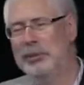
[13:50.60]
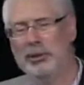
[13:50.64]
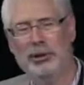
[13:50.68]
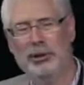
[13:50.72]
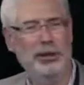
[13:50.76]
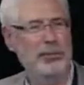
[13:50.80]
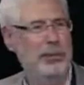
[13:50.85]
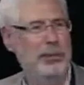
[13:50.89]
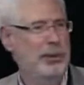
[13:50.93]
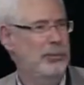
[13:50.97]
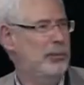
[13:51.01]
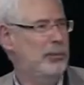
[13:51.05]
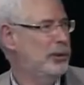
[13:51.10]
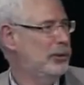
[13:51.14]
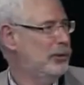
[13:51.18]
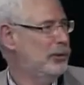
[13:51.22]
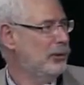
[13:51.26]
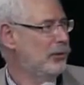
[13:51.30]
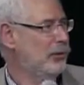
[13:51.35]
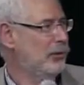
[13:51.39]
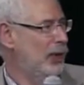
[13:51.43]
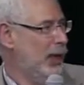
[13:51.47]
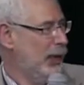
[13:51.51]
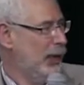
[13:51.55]
see me when
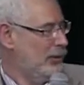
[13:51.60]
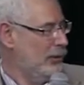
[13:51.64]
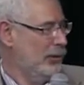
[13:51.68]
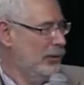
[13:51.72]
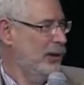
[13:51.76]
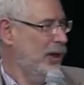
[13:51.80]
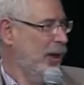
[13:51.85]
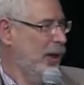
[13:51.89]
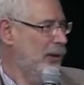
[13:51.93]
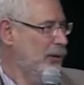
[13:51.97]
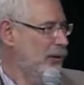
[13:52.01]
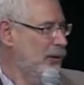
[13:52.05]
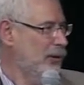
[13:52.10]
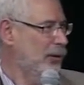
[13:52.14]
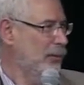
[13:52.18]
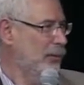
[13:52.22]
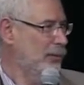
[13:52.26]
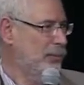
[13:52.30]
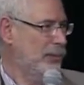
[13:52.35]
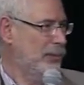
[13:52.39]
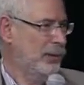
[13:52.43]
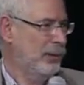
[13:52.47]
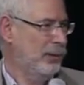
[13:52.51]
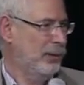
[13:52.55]
you've gotten
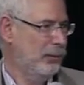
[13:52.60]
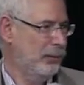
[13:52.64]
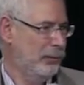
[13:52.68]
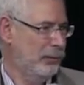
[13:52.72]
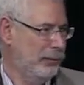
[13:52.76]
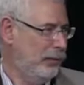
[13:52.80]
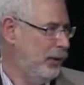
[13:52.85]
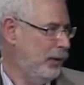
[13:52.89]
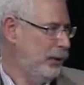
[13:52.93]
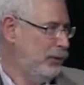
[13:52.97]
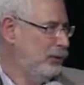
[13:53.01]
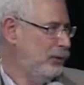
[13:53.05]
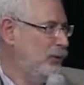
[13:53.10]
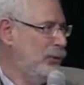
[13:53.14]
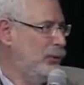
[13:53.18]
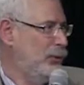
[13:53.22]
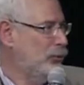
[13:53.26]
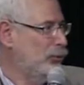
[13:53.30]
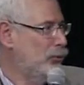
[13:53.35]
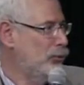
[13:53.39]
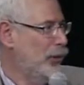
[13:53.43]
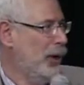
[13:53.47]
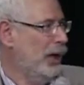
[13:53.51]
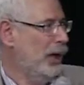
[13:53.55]
your phase 2
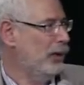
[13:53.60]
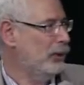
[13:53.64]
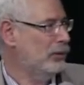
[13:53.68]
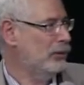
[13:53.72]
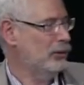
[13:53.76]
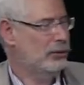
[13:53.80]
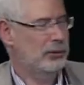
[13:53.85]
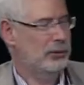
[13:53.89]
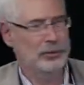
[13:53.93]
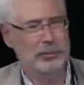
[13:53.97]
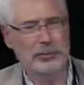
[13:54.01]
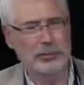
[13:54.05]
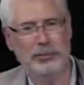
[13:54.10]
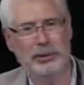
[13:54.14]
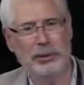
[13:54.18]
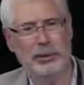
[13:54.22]
trials or